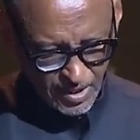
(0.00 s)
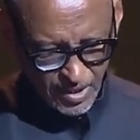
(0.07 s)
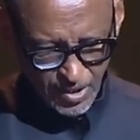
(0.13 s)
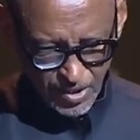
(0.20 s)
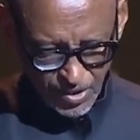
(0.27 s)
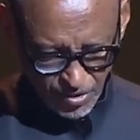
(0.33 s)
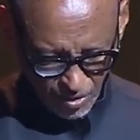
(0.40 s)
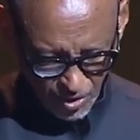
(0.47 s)

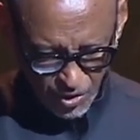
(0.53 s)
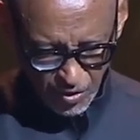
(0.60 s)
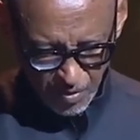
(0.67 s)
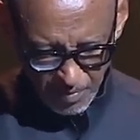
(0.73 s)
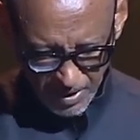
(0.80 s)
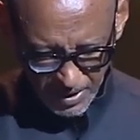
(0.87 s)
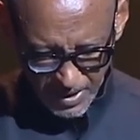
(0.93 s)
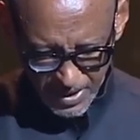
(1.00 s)
Social
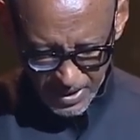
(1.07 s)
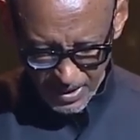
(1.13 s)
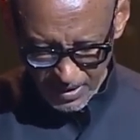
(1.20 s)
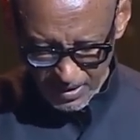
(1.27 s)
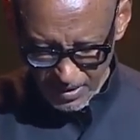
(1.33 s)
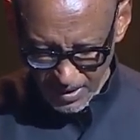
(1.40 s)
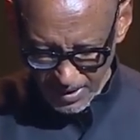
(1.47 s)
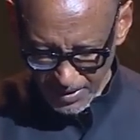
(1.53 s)
media
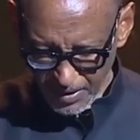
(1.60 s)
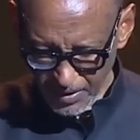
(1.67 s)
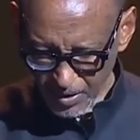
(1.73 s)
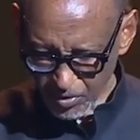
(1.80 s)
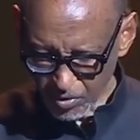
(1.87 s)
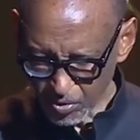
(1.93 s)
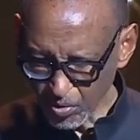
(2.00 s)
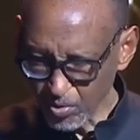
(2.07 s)
and other
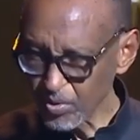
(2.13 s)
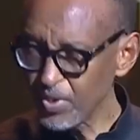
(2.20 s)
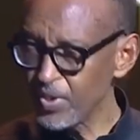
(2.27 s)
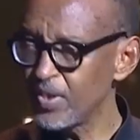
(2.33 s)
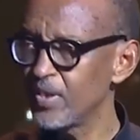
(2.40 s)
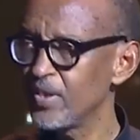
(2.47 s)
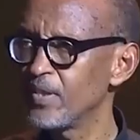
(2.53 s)
tools